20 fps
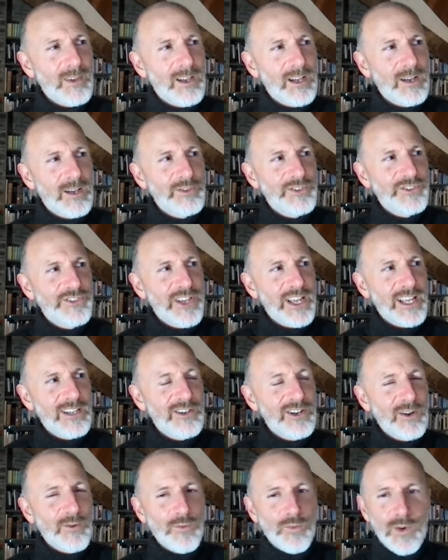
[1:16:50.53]
I was saying,
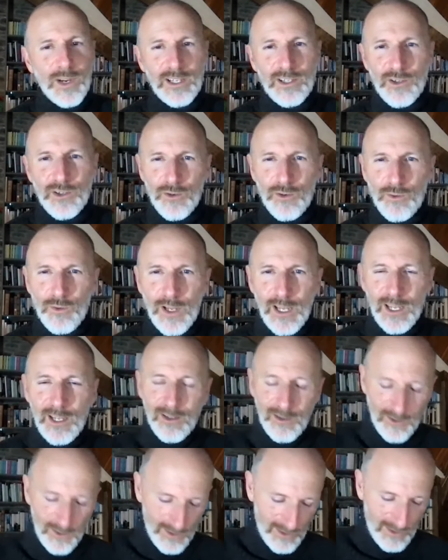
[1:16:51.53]
you know, when you
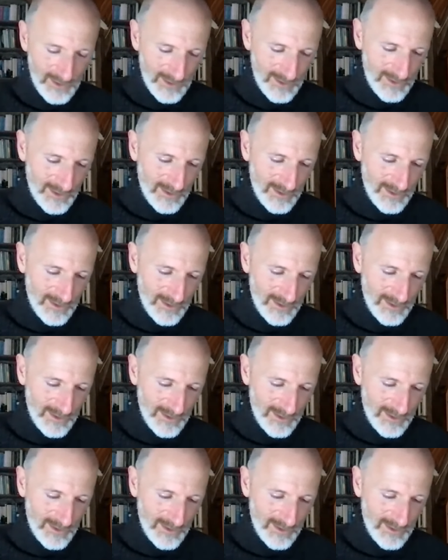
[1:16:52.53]
heal